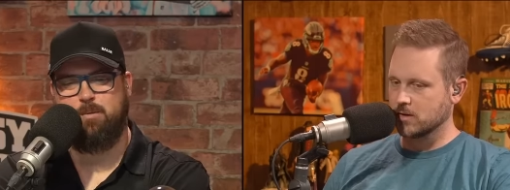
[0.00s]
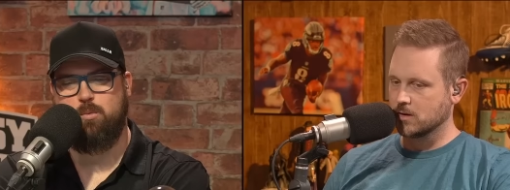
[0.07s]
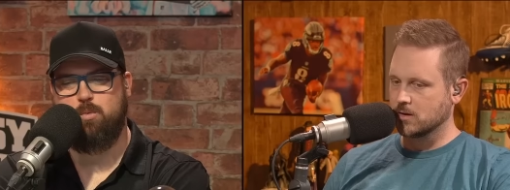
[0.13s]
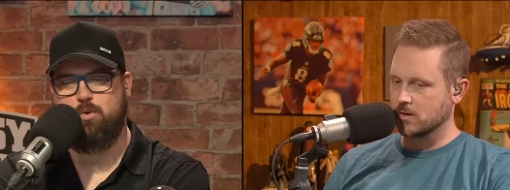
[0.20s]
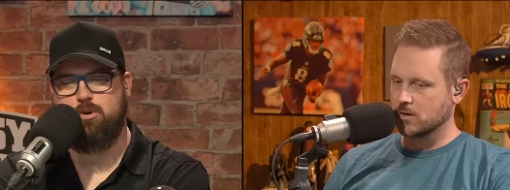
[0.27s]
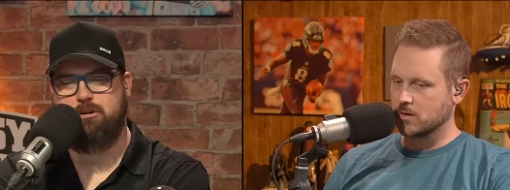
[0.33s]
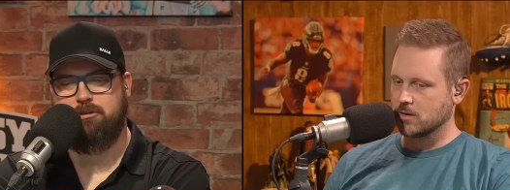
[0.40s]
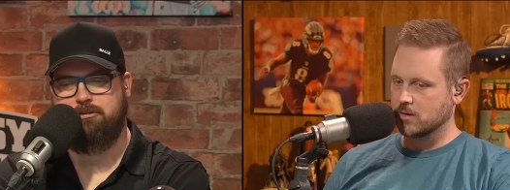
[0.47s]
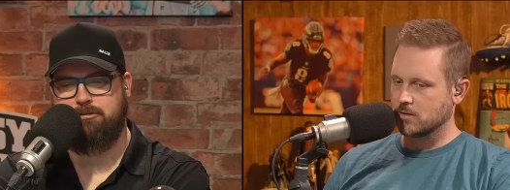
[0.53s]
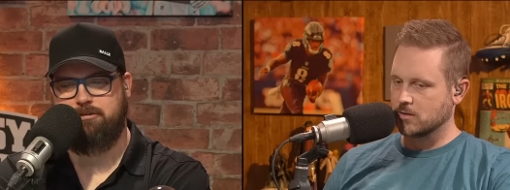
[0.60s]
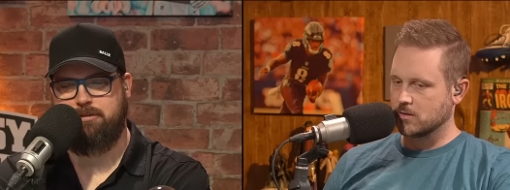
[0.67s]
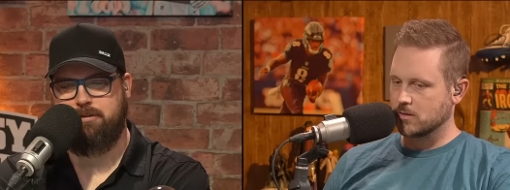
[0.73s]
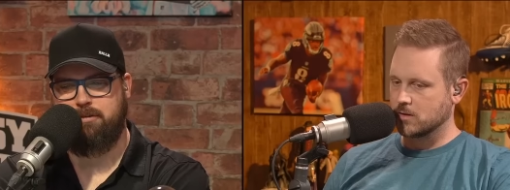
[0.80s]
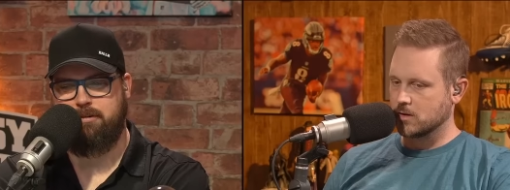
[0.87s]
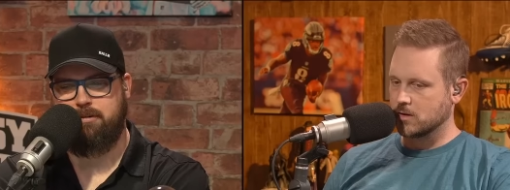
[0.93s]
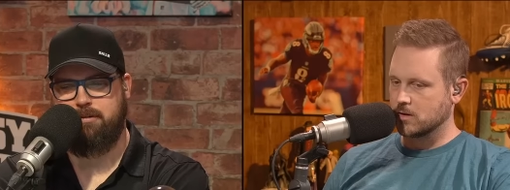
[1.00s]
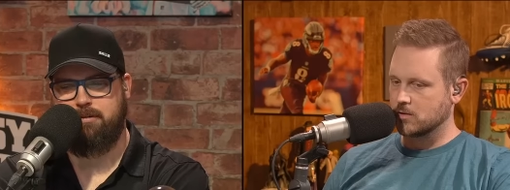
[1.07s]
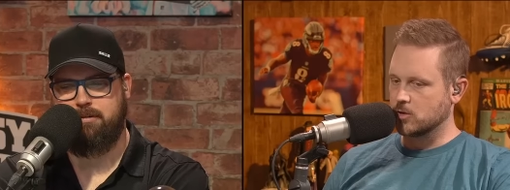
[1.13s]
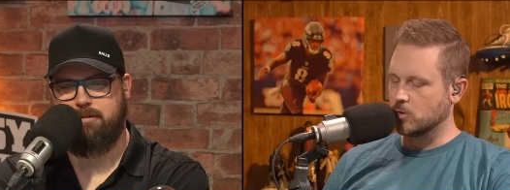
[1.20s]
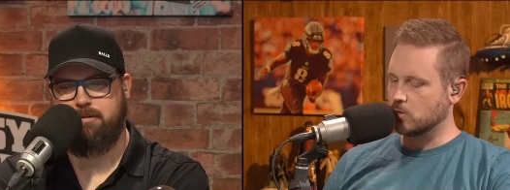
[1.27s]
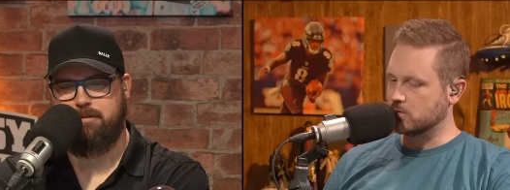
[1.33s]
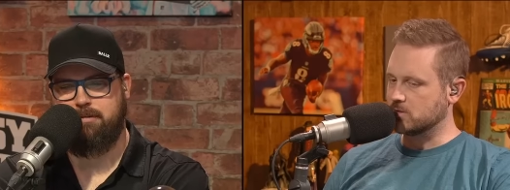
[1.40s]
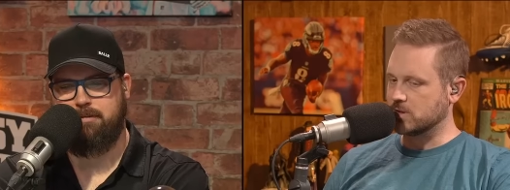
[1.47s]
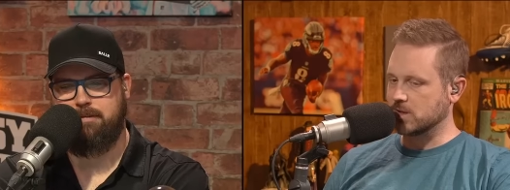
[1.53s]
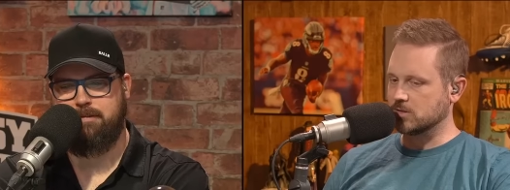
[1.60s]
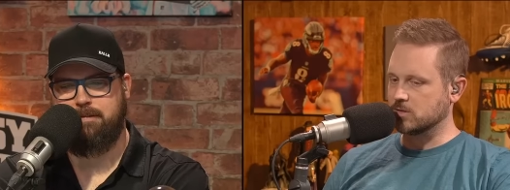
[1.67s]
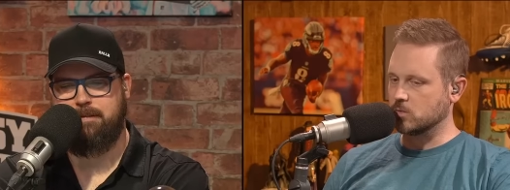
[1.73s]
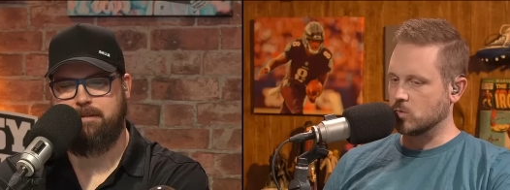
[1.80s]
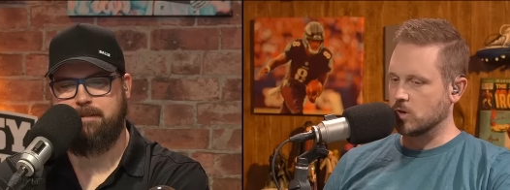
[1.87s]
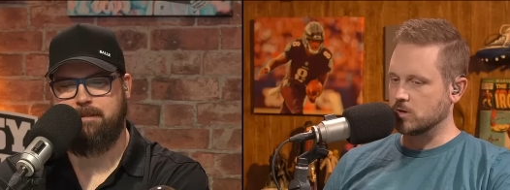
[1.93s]
Speaker 1: Woof. Two and
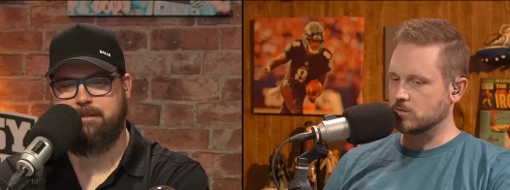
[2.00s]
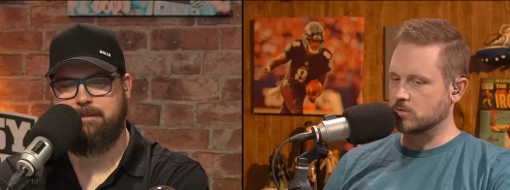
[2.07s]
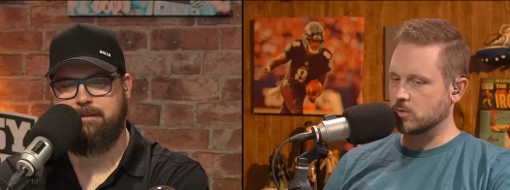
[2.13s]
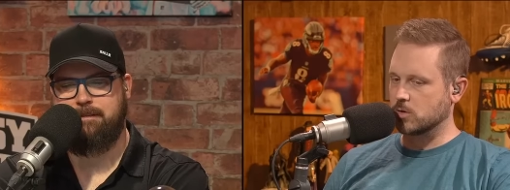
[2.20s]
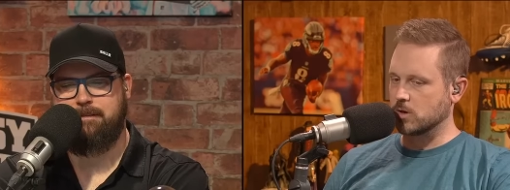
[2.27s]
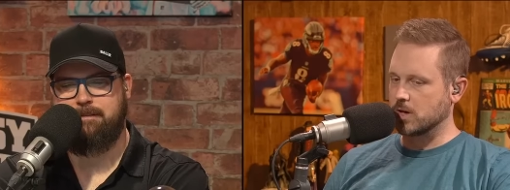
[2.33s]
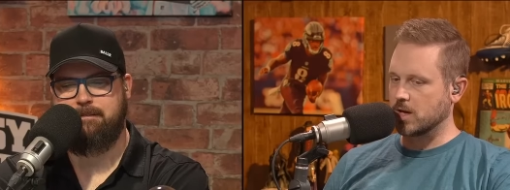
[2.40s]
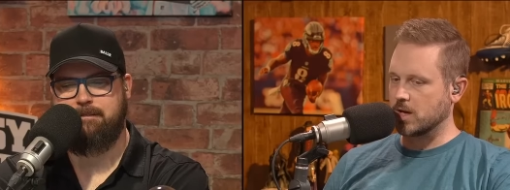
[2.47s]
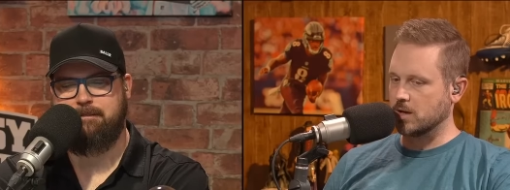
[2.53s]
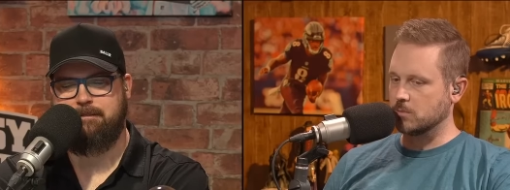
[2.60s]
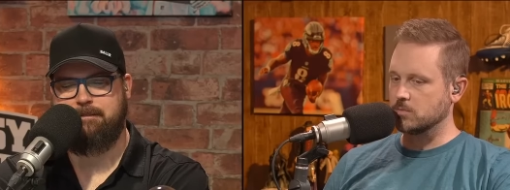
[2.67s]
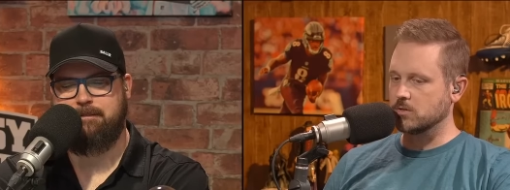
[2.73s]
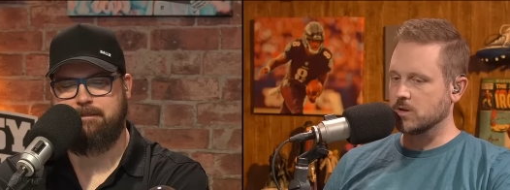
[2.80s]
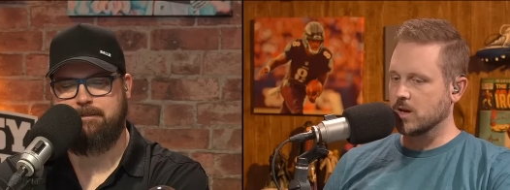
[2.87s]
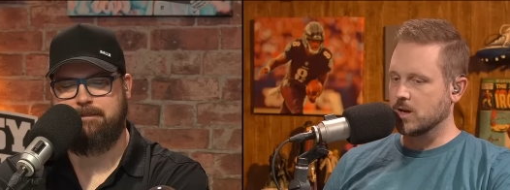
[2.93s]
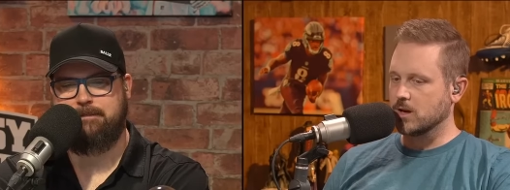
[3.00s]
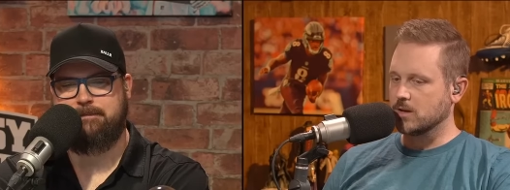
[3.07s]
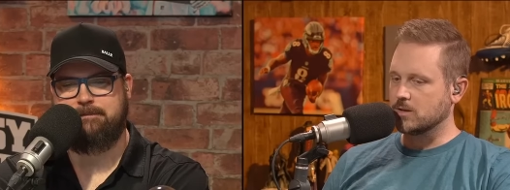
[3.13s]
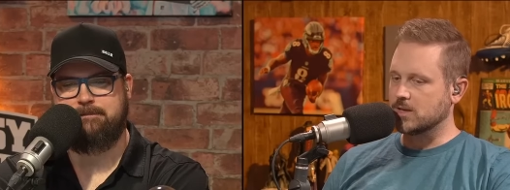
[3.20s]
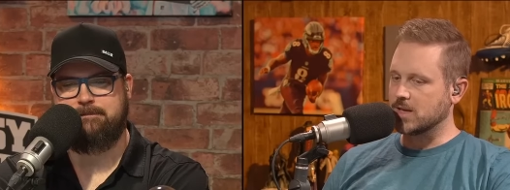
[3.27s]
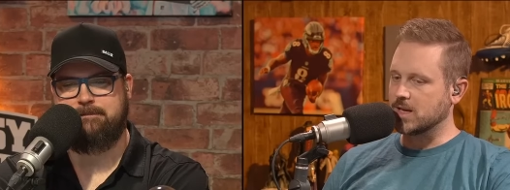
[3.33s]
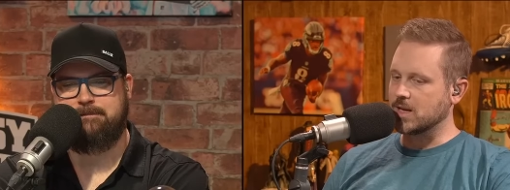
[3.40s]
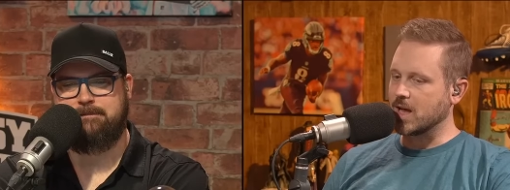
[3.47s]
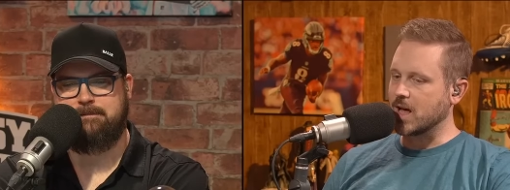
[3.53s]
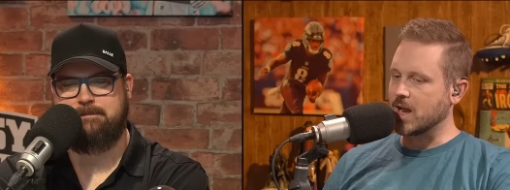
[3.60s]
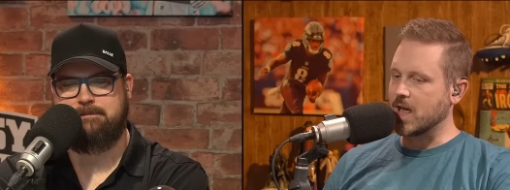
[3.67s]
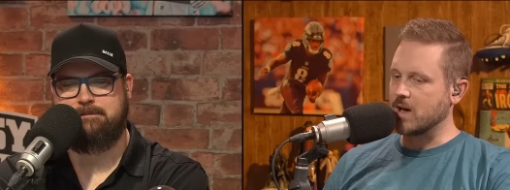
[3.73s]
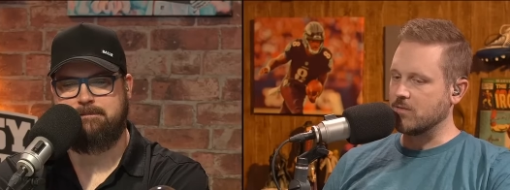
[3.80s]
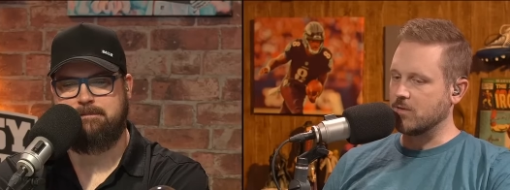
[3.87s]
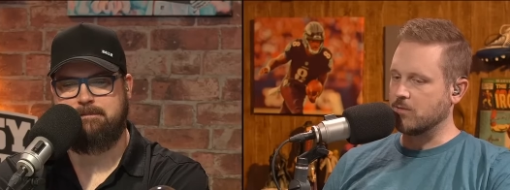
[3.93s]
six in one score games. Did
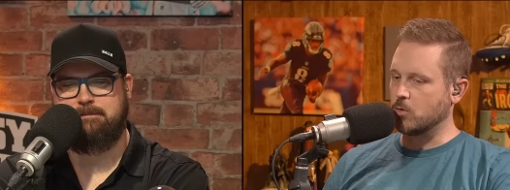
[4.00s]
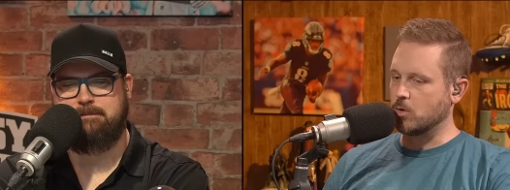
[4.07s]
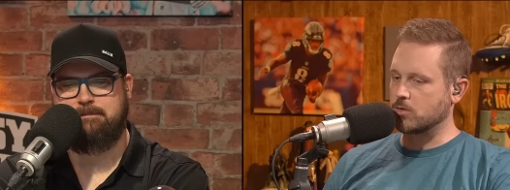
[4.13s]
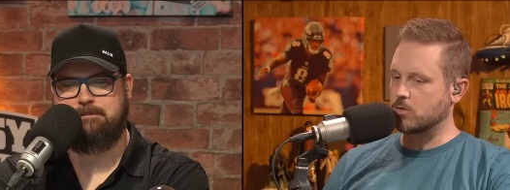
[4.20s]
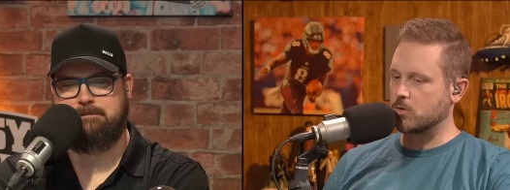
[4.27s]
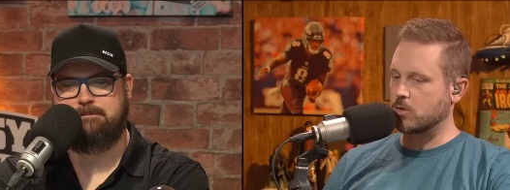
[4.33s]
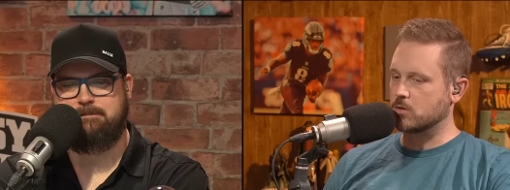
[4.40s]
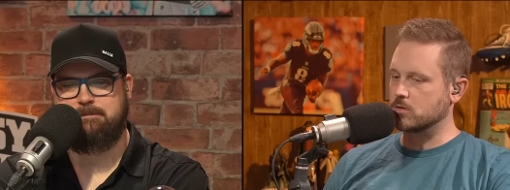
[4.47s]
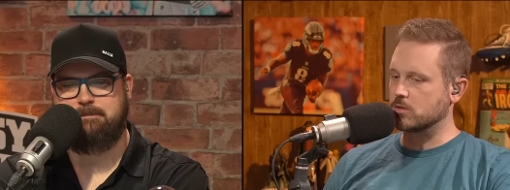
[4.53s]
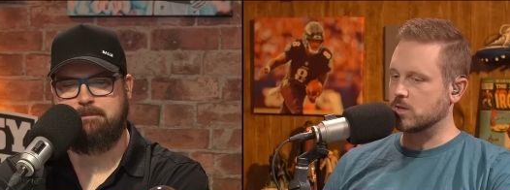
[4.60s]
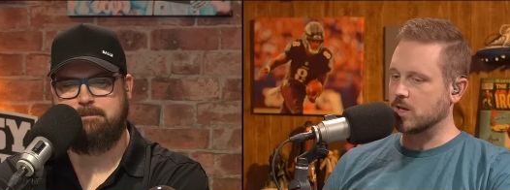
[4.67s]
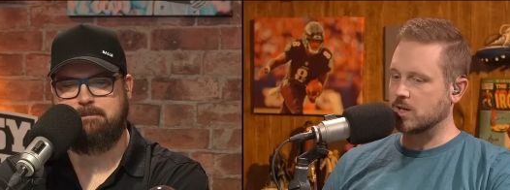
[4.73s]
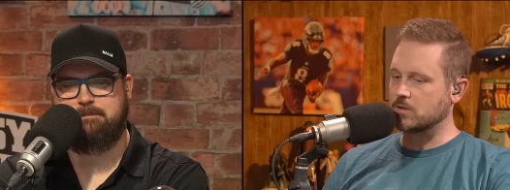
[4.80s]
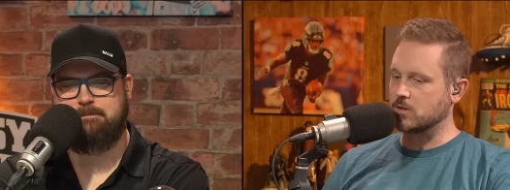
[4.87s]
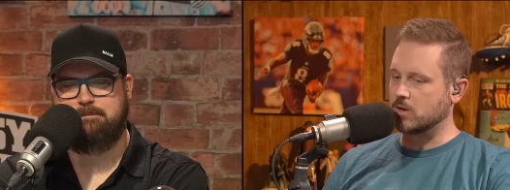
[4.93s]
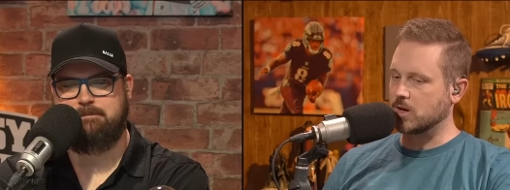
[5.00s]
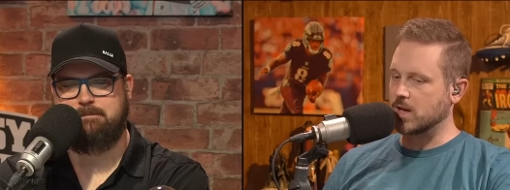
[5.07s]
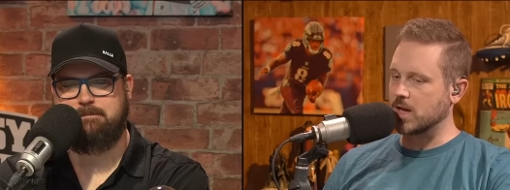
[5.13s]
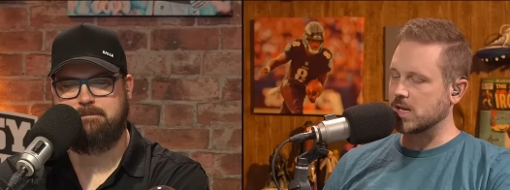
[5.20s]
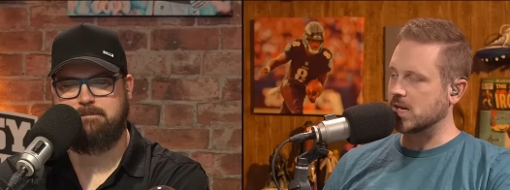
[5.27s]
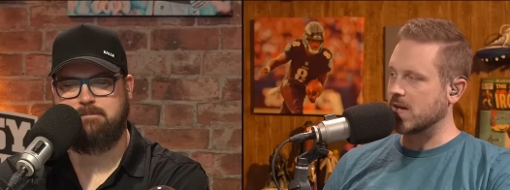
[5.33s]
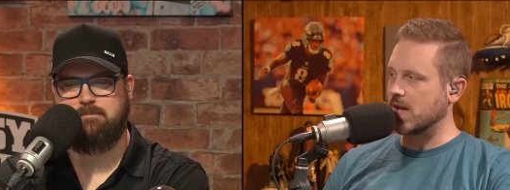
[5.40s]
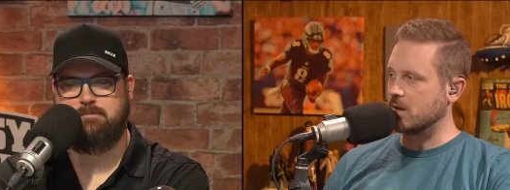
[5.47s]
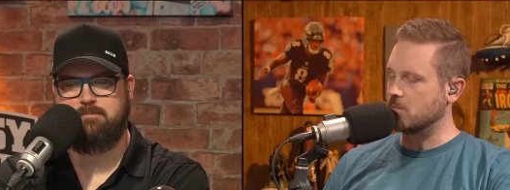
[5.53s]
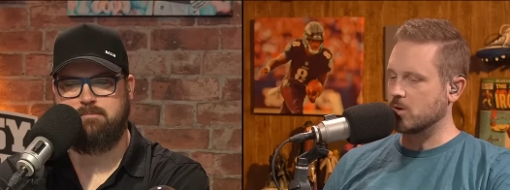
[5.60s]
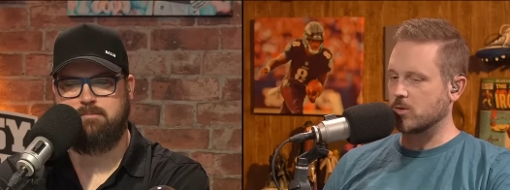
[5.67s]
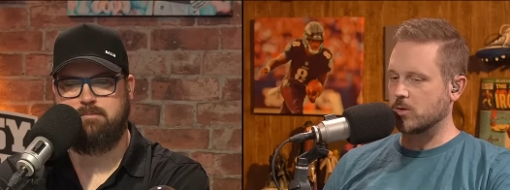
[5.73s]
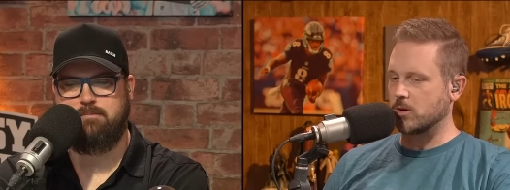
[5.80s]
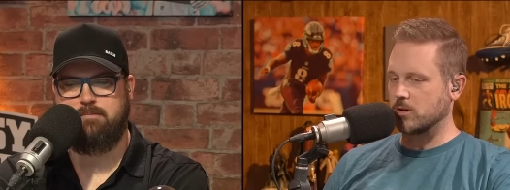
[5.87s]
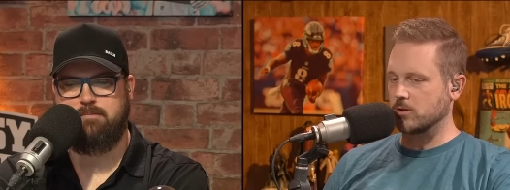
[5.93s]
not have a fourth quarter lead during any
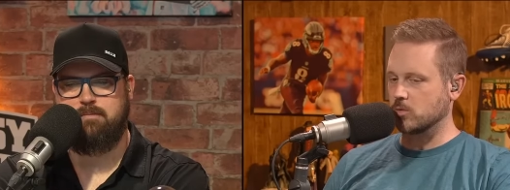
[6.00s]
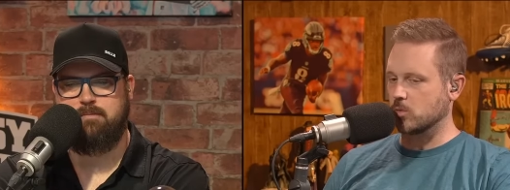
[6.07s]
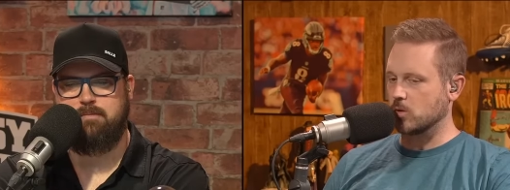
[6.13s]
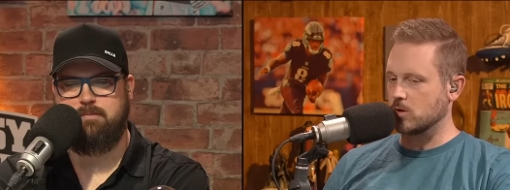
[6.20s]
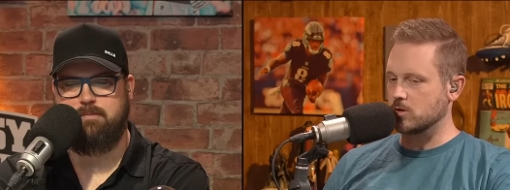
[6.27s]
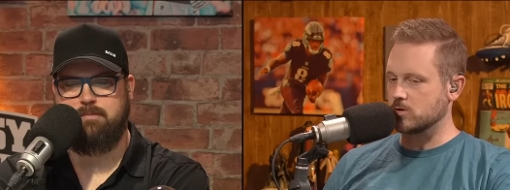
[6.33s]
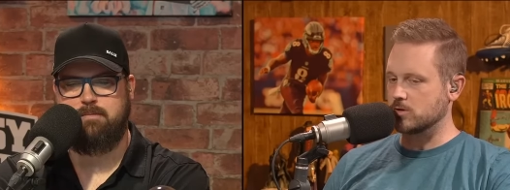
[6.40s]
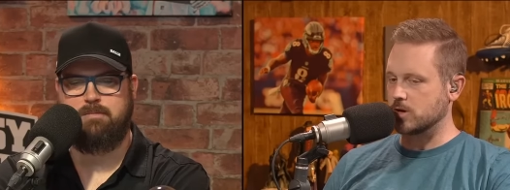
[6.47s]
game, according to Warren